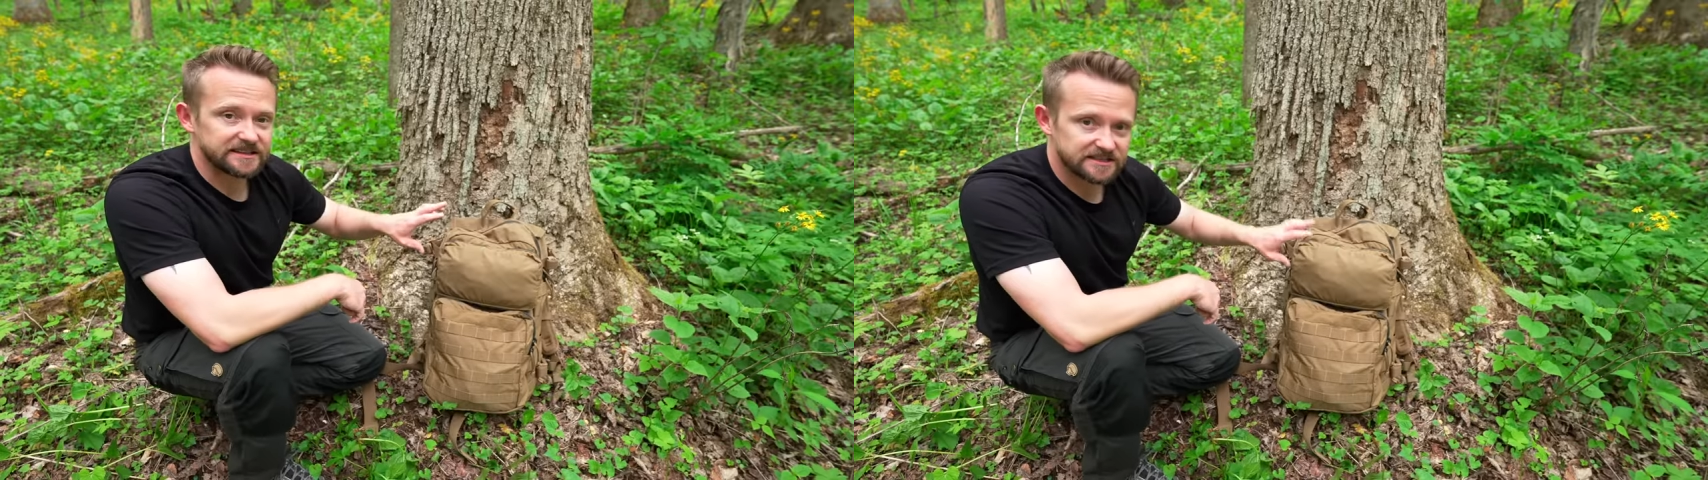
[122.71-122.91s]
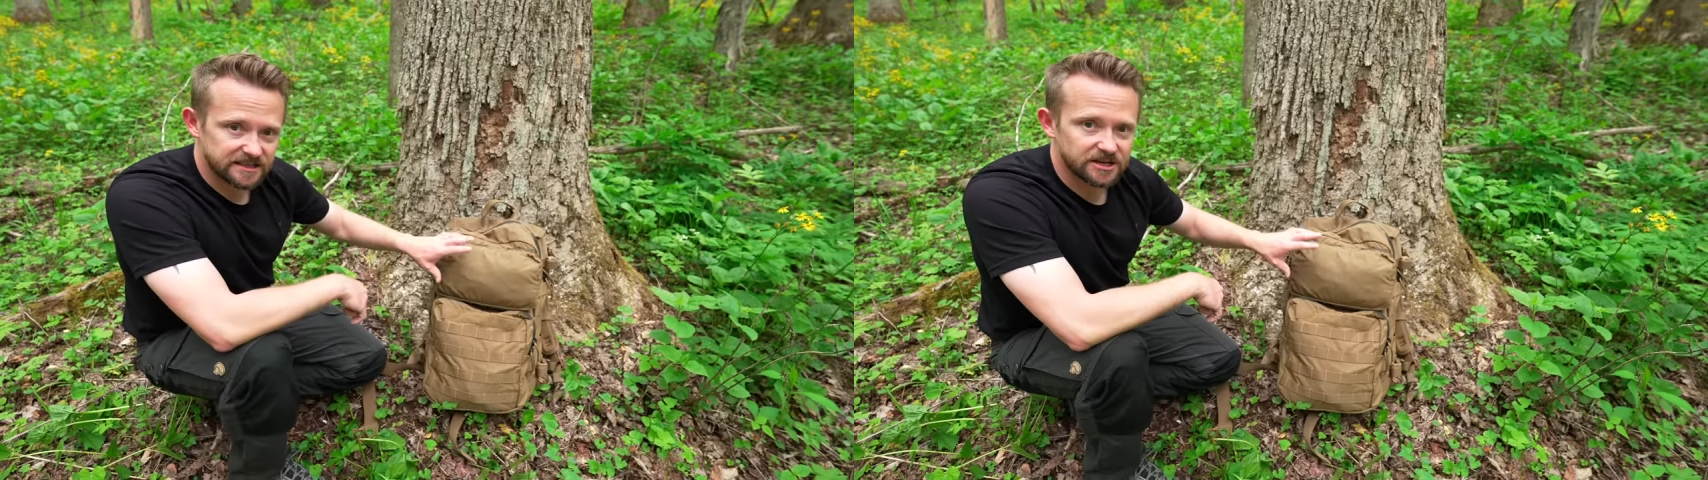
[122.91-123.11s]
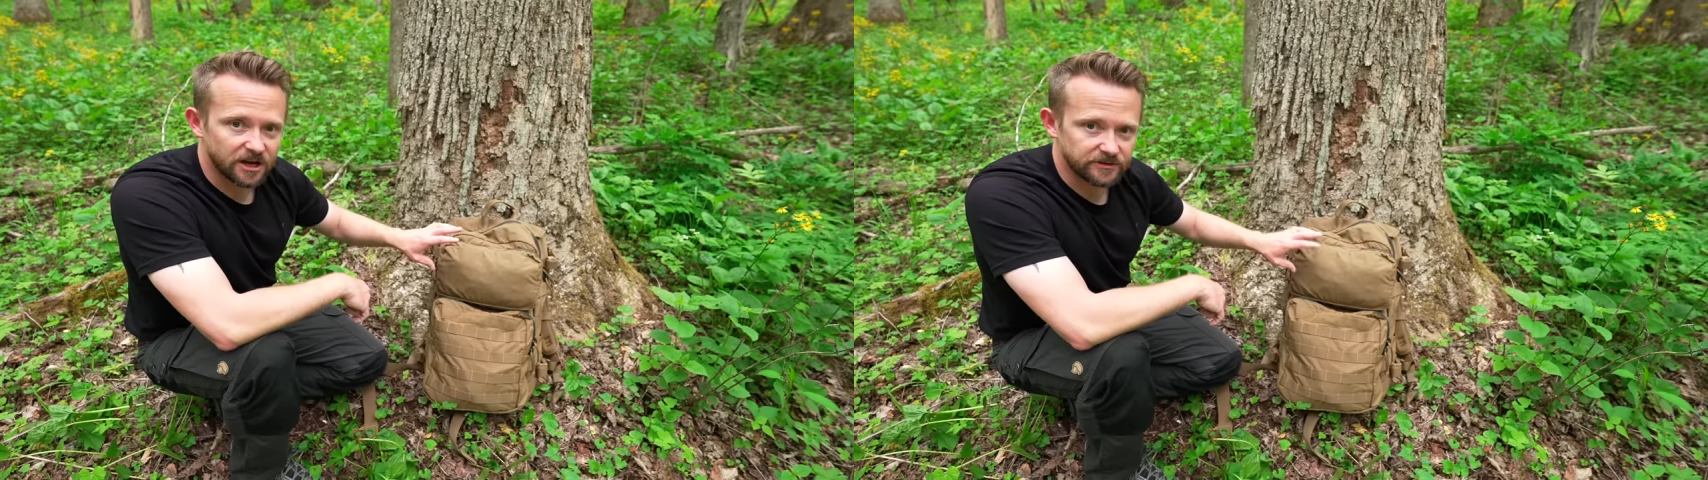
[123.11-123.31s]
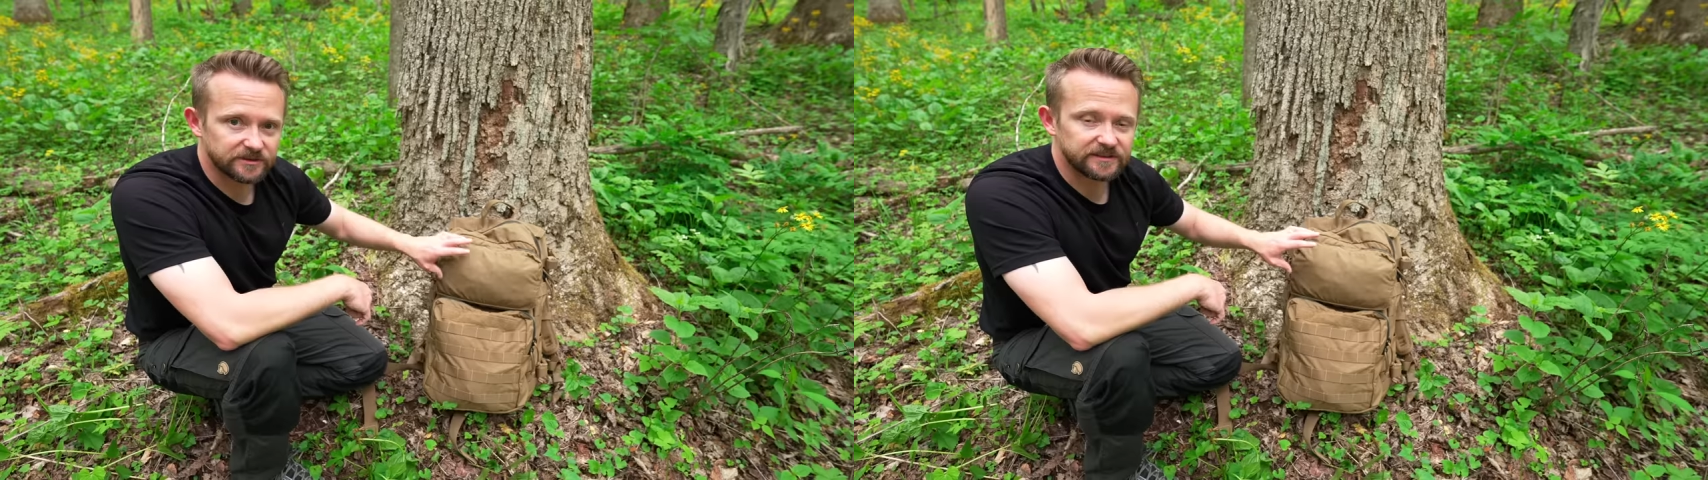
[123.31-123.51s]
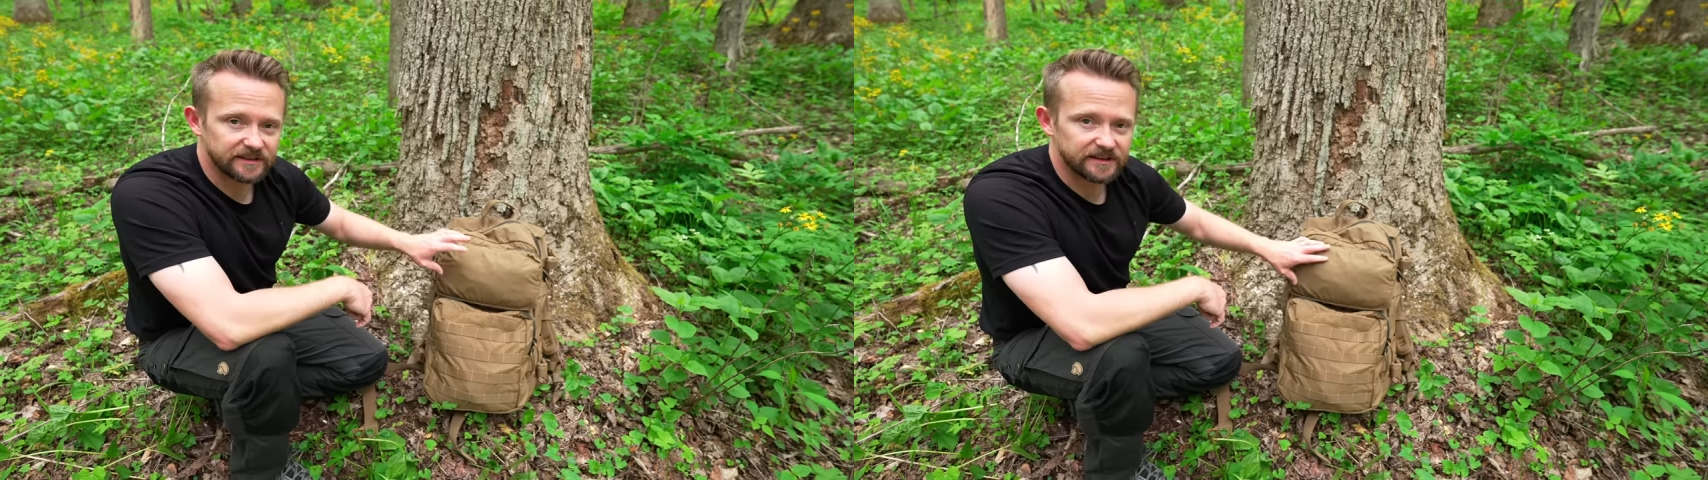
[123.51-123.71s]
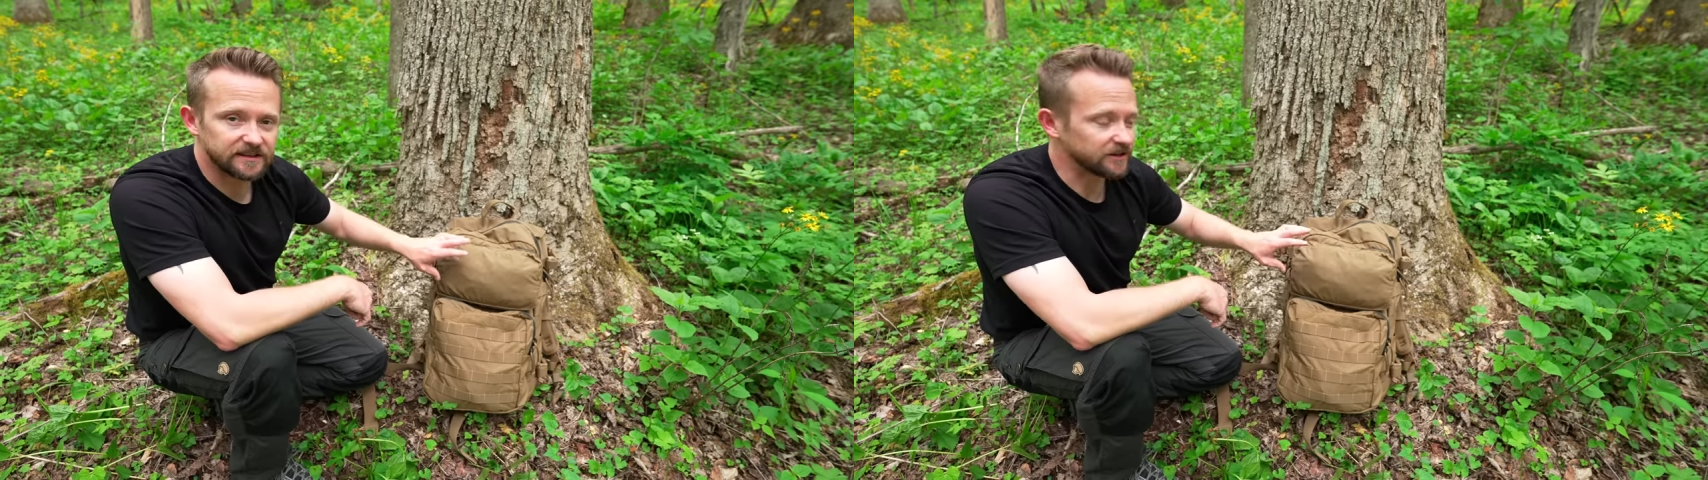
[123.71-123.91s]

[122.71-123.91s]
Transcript: 600D